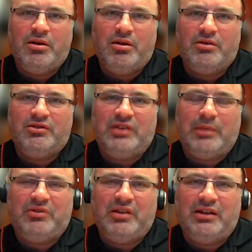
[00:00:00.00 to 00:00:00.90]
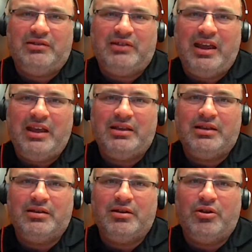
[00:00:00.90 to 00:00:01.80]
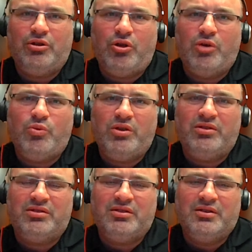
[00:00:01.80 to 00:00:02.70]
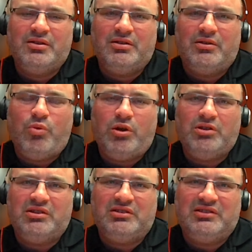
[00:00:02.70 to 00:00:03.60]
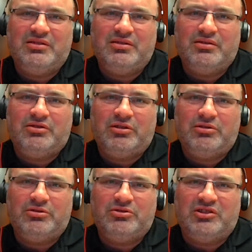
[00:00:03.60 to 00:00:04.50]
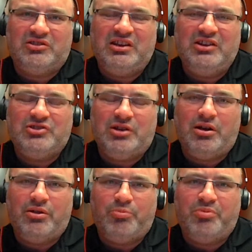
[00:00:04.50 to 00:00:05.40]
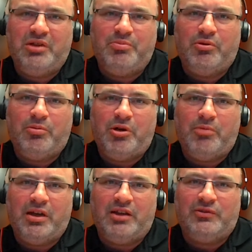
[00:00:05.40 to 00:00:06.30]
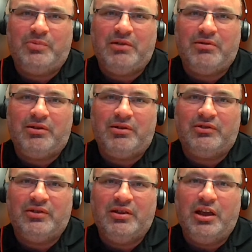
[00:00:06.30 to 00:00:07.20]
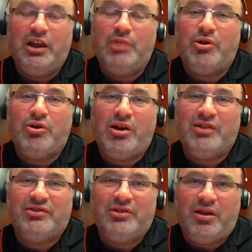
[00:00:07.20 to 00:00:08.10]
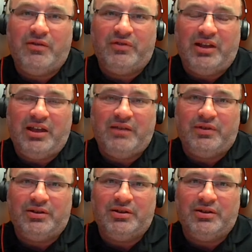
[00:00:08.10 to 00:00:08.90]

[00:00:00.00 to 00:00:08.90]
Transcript: steps that I take along with wanting to to to teach other people about my experience and about God's love in heaven